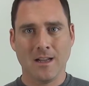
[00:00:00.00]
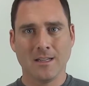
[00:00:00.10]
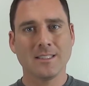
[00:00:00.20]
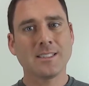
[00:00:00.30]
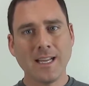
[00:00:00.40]

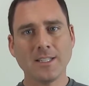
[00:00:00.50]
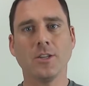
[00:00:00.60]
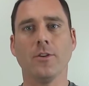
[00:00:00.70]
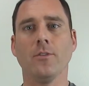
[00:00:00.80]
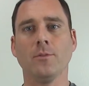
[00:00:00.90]
Stay
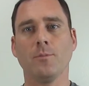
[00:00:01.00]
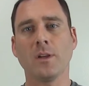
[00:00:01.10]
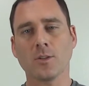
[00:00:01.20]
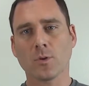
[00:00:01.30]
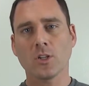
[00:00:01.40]
tuned
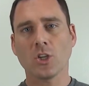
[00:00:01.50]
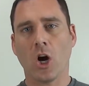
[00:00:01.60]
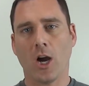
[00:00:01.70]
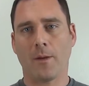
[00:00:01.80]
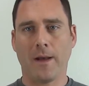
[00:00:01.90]
because we're going to
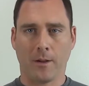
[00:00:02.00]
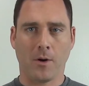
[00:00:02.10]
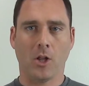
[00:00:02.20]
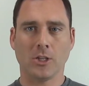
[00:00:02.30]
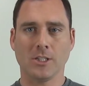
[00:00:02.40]
talk about
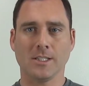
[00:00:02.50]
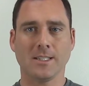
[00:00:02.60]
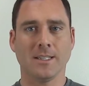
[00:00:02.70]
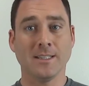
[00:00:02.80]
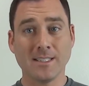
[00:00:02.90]
apologies
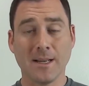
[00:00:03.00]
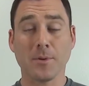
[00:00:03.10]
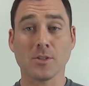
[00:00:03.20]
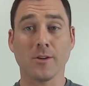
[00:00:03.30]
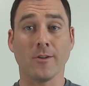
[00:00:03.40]
in this
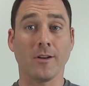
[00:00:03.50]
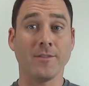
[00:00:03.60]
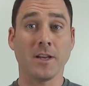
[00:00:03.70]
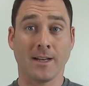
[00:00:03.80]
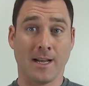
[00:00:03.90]
episode of
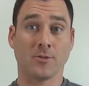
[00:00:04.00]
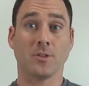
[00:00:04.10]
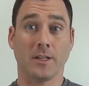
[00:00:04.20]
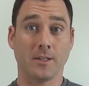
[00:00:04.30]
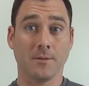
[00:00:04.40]
The
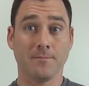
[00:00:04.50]
Unnatural Leader.